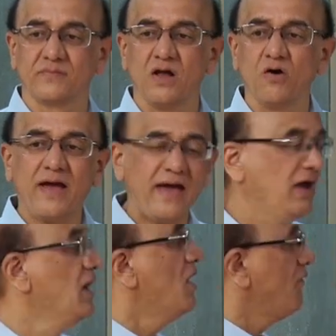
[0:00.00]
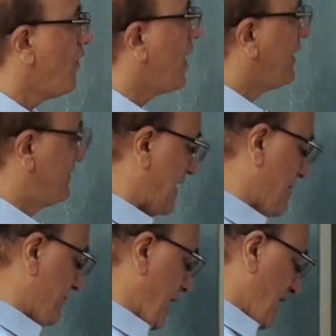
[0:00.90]
Okay. For
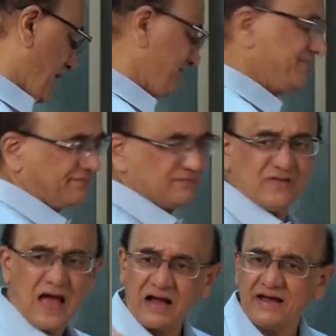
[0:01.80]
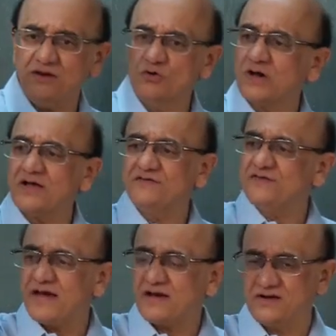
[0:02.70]
example, again you can
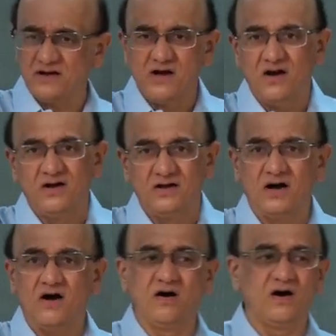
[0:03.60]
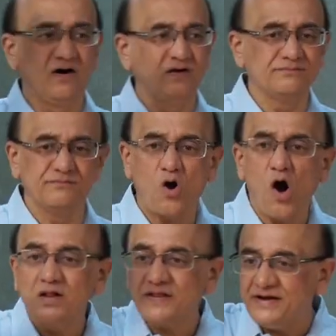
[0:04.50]
check uh,
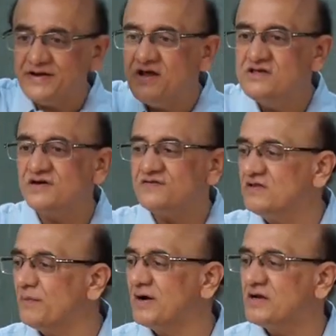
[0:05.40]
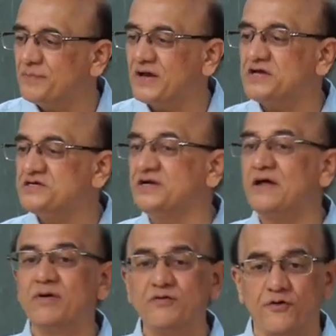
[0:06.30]
all the integers in the multiplication
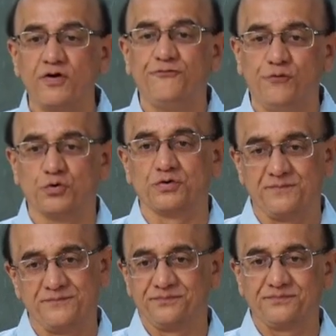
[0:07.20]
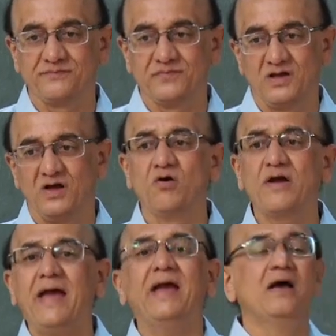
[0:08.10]
table for 4.
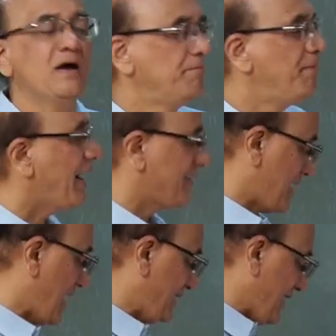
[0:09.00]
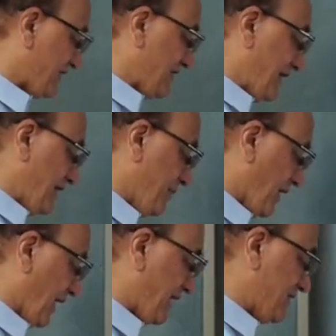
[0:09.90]
Okay. But I take slightly
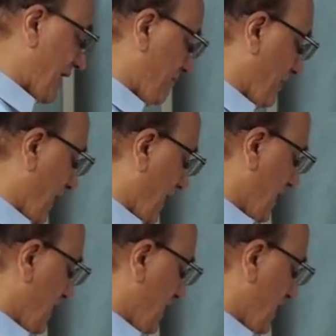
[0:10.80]
bigger example